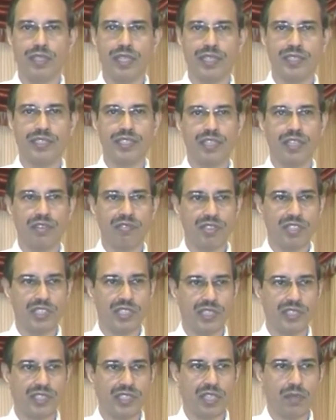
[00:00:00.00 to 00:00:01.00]
there is a
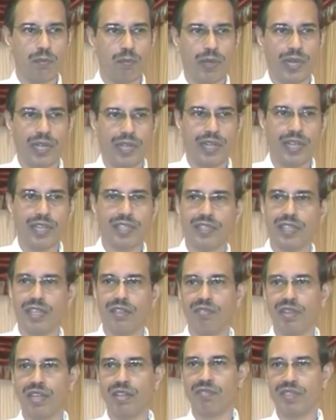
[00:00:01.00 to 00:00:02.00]
deficiency in blood, and
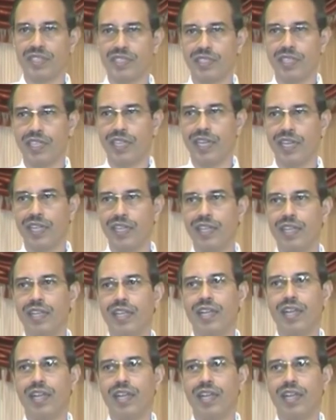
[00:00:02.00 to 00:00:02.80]
then we investigate